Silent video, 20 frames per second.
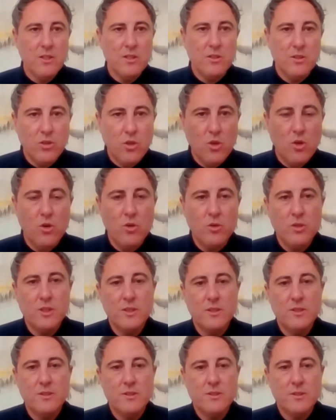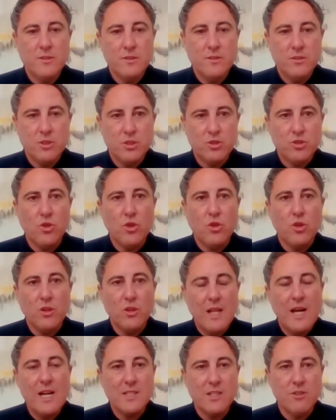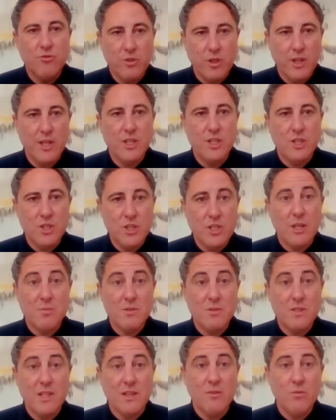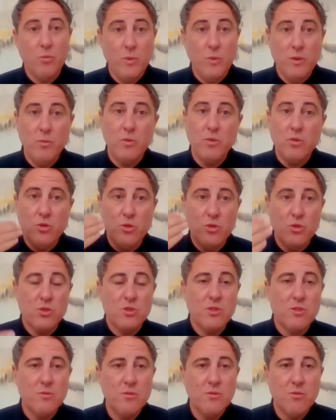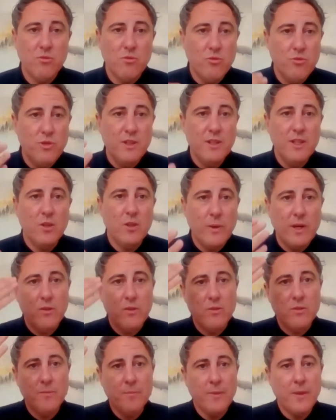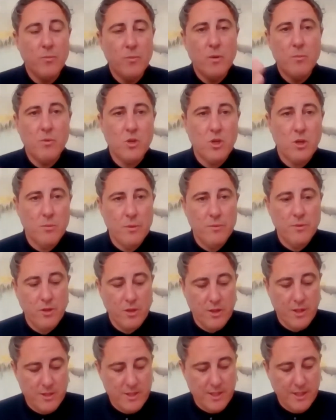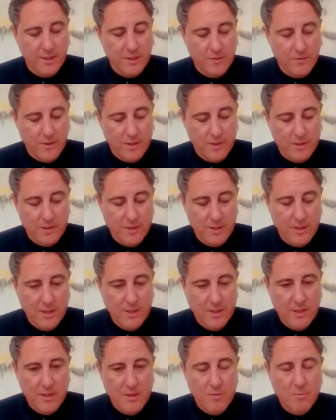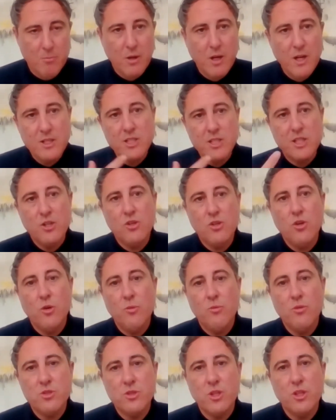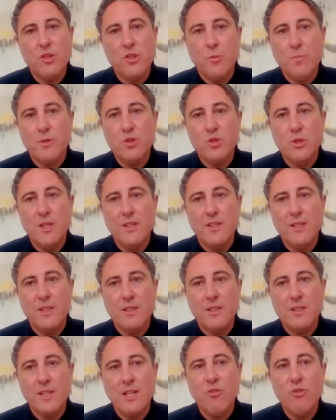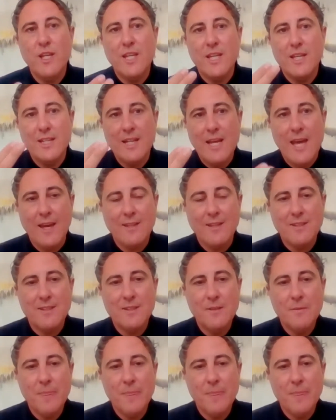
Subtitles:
long, strong, lasting relationships that we will use really well when we come out the other side of this. But is there still an opportunity to reconnect?